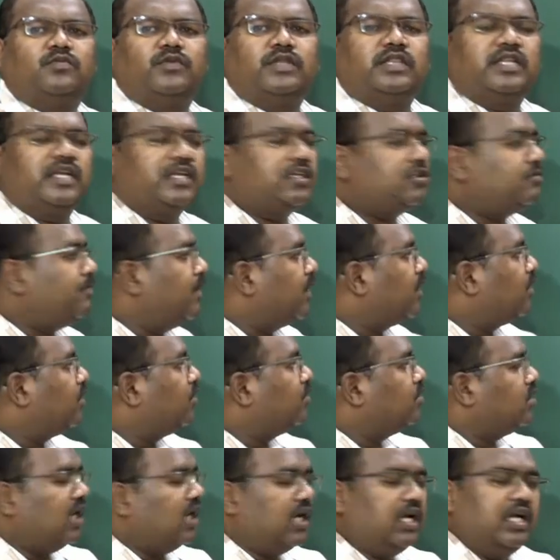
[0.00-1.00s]
with respect
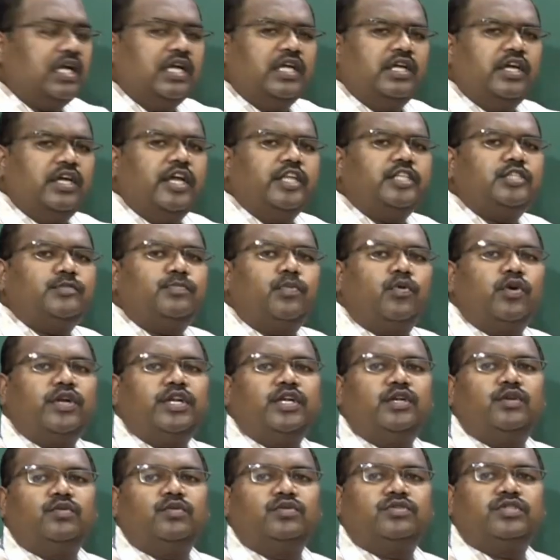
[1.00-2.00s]
to the
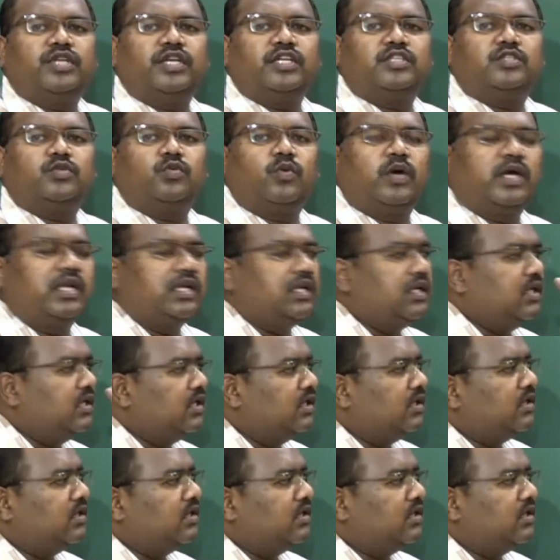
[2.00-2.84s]
H.261,